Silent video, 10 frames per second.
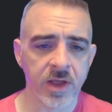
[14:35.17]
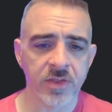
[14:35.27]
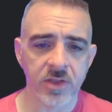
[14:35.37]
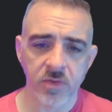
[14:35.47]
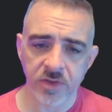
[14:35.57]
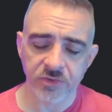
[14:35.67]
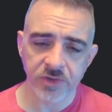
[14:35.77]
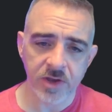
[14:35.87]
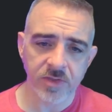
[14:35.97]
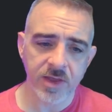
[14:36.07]
And then you could
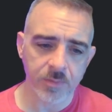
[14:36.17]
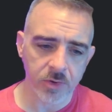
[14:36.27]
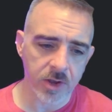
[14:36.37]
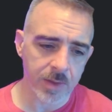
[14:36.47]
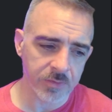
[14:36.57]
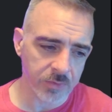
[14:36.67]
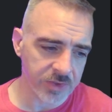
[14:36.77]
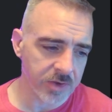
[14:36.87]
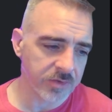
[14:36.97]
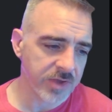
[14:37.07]
share that prompt
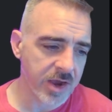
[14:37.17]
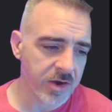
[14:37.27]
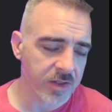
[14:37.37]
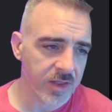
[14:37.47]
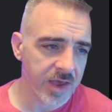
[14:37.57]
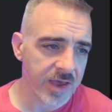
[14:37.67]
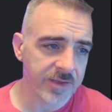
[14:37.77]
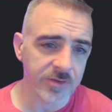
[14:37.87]
with your entire class.